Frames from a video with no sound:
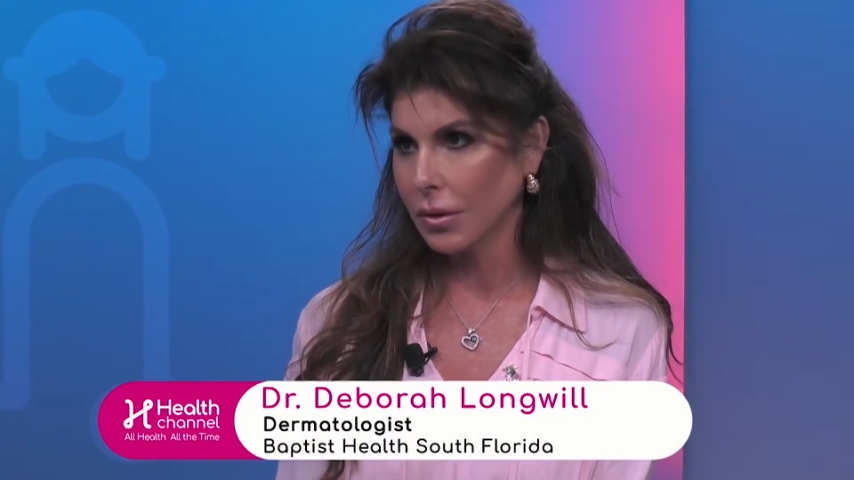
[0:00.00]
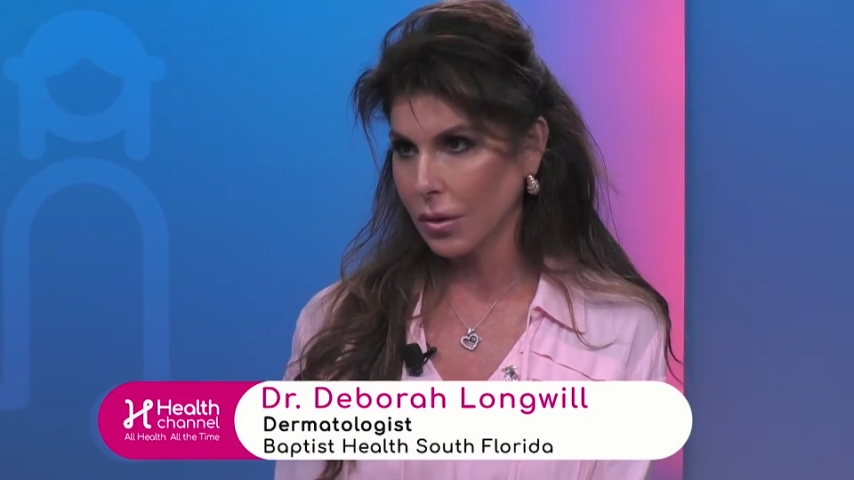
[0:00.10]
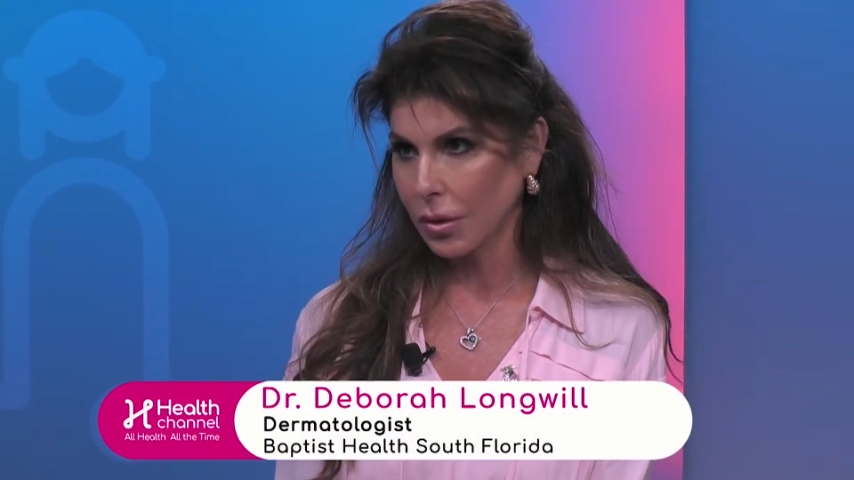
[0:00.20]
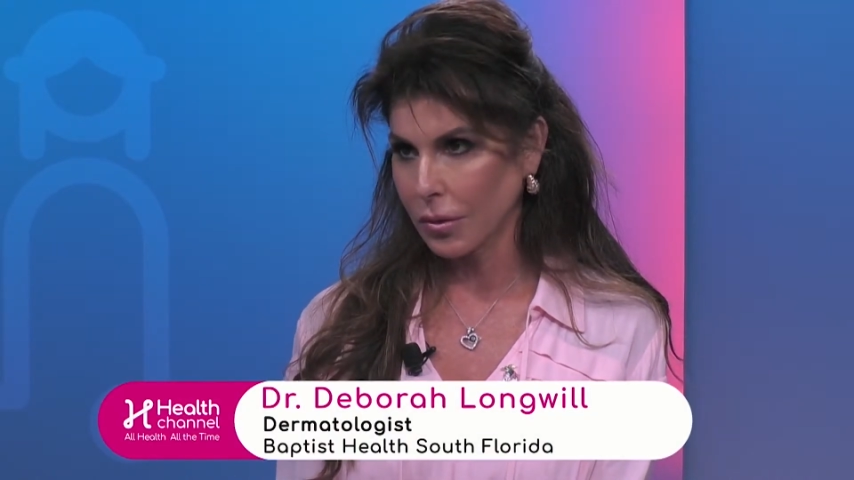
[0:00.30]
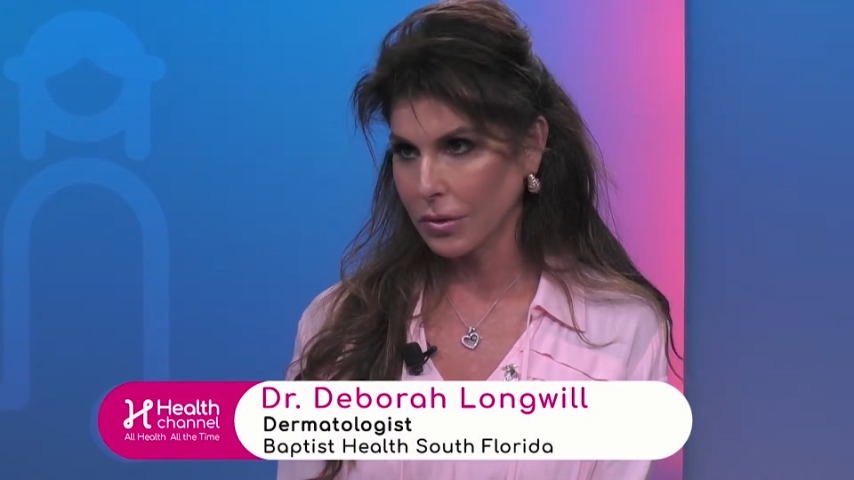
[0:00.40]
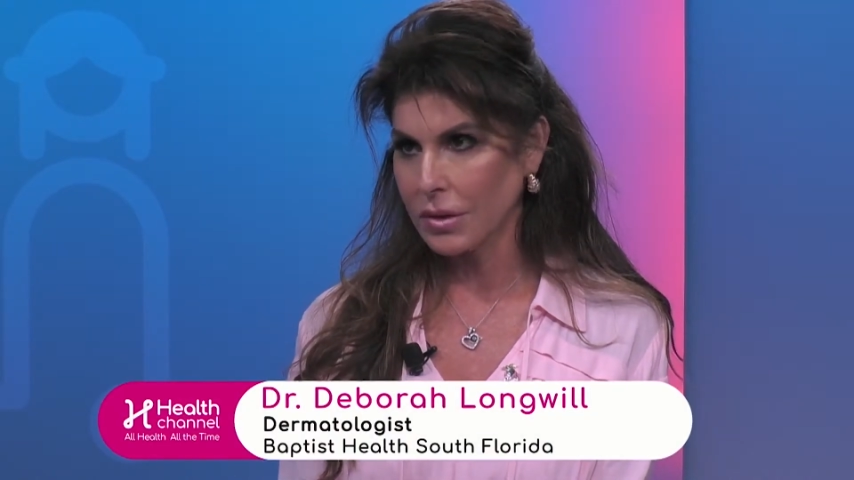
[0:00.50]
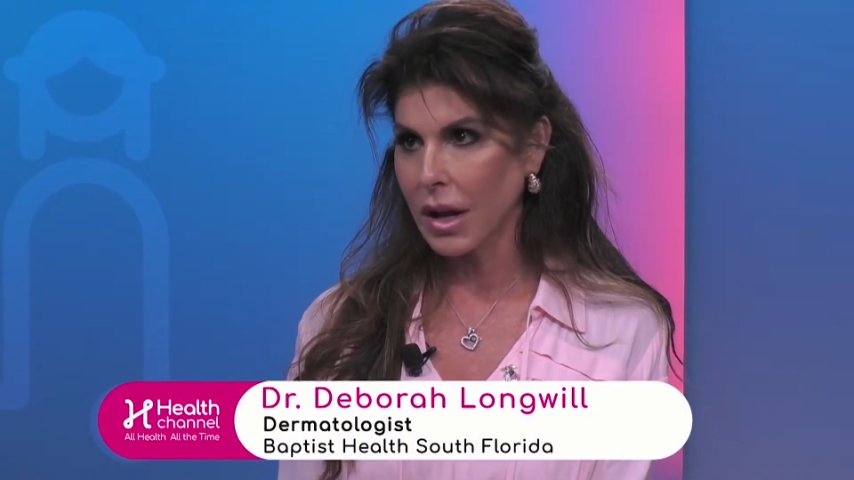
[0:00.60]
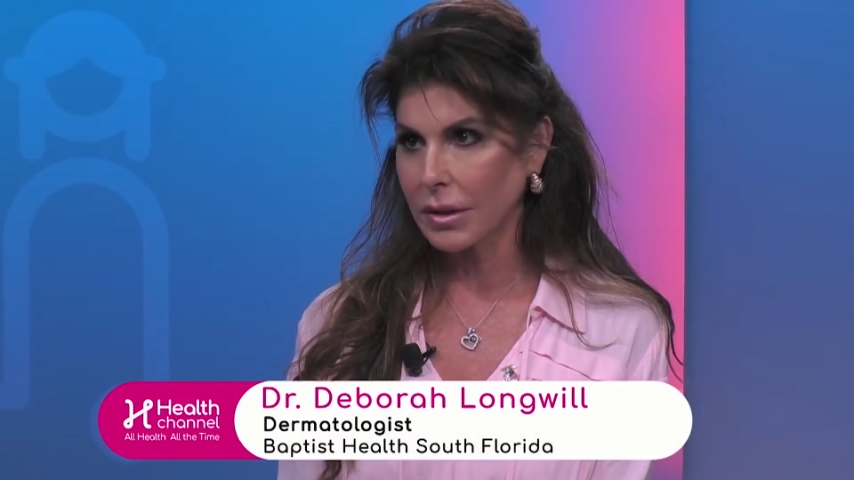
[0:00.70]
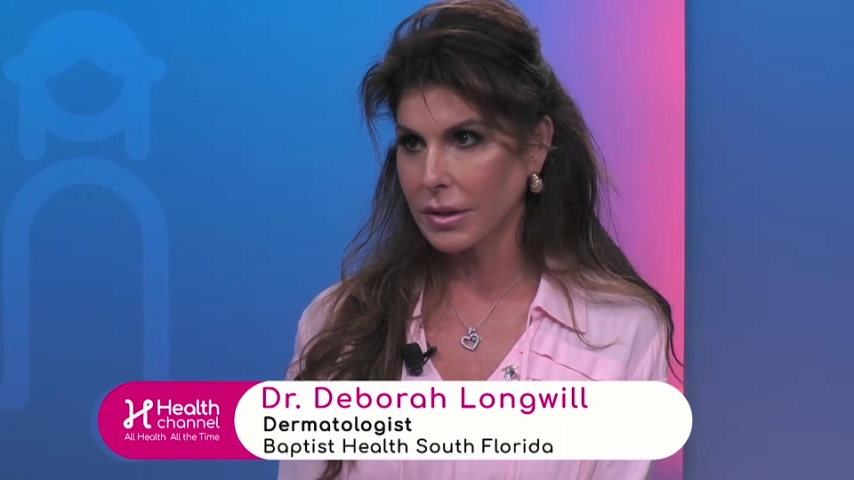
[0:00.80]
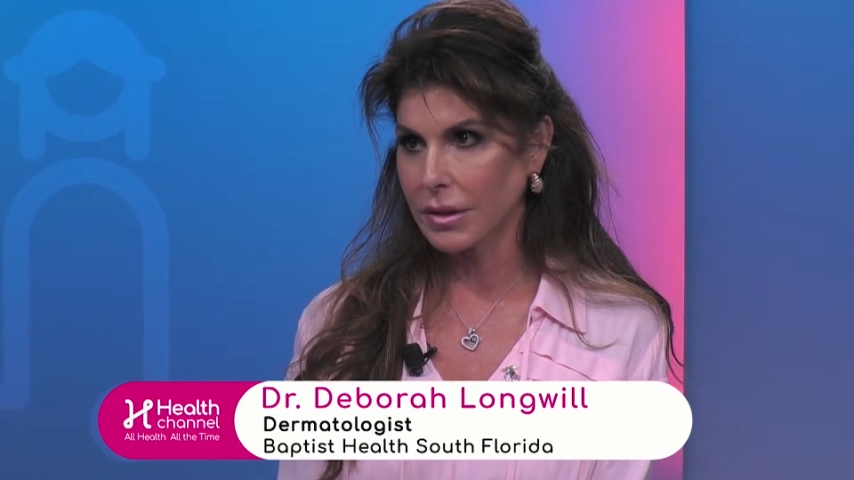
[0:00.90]
your
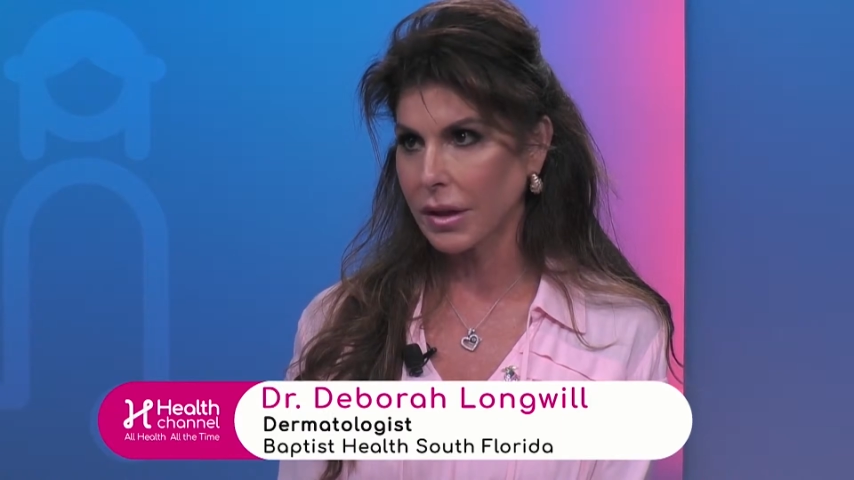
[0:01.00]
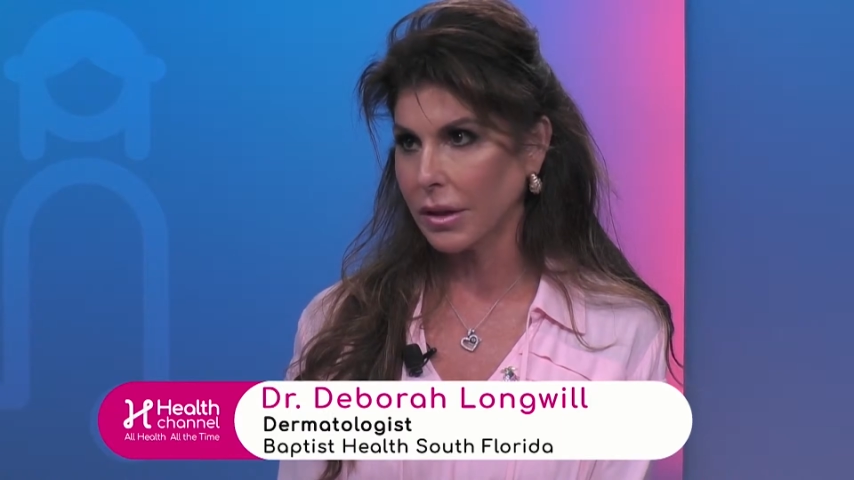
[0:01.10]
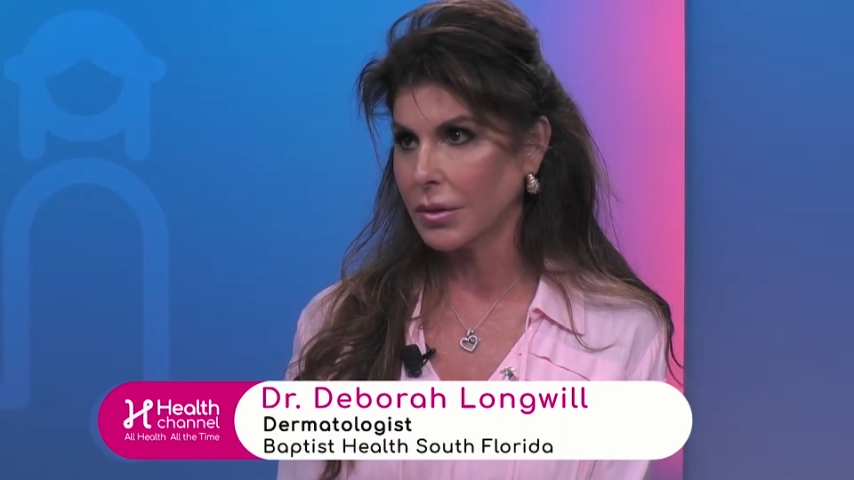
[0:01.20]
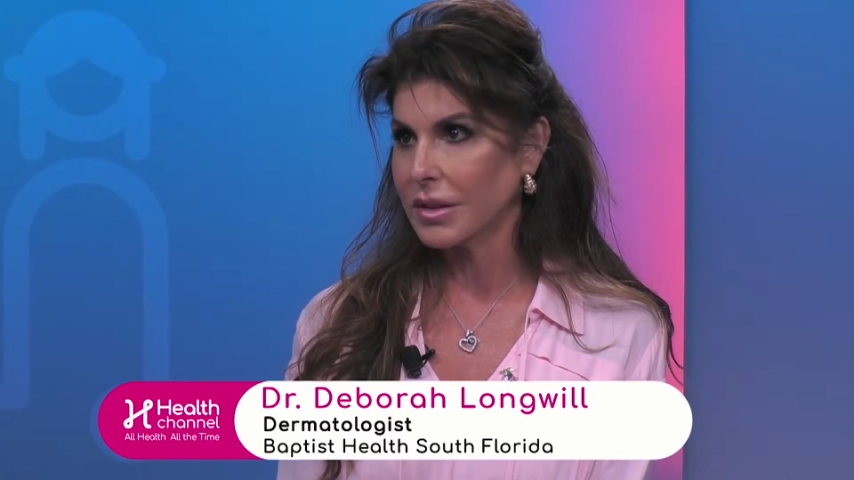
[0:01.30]
not you know